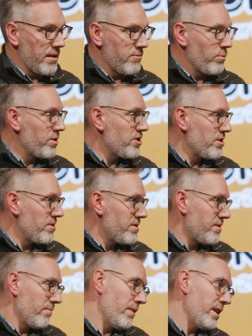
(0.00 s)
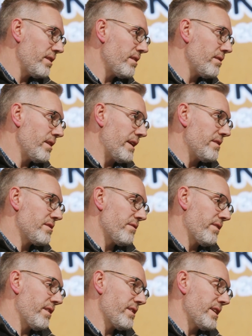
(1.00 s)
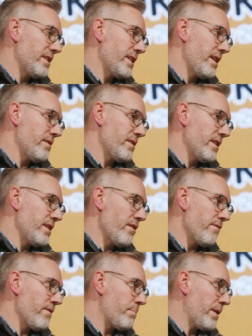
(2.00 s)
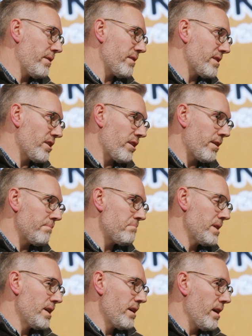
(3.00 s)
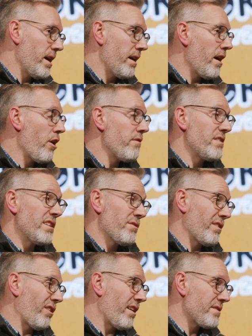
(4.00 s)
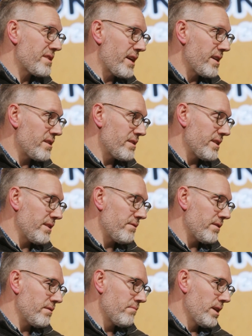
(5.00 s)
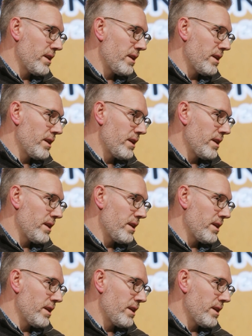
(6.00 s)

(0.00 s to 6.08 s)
reduce in severity, intensity over a period of time, over different life stages even.